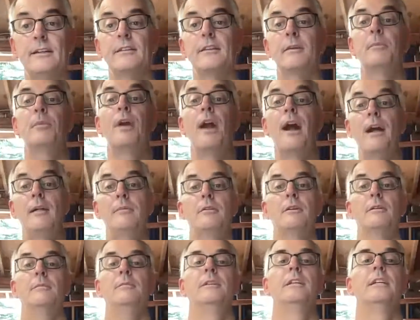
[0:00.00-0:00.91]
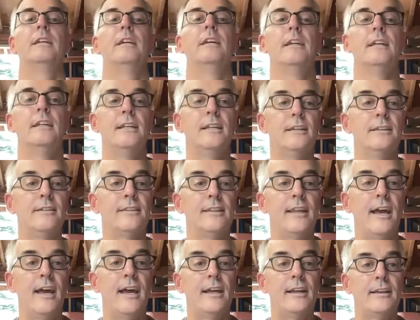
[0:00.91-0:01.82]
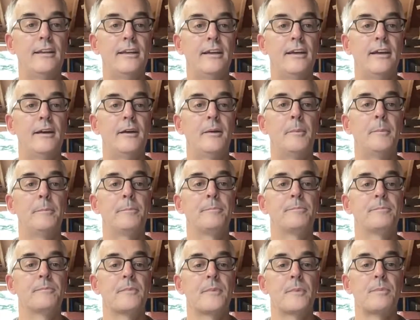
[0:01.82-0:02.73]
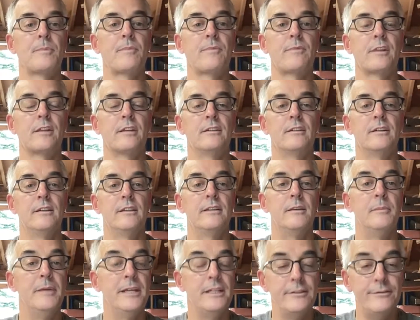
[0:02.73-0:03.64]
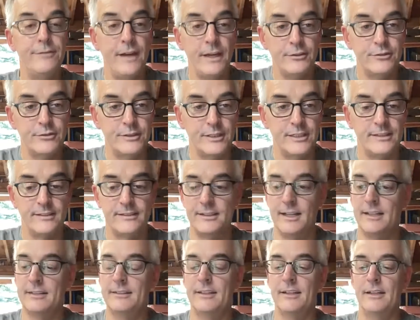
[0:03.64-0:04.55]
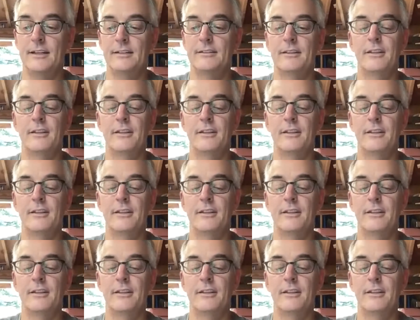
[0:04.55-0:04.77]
The problem is that the manufacturing is not there.